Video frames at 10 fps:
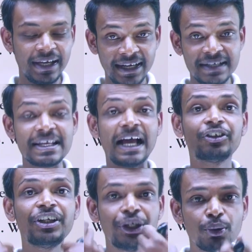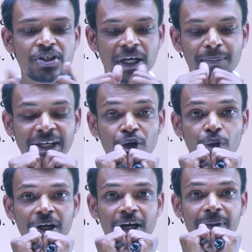gets actually used up in
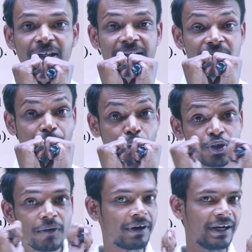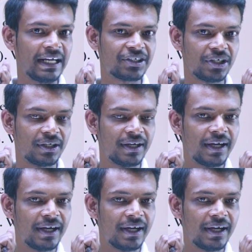overcoming this force of attraction.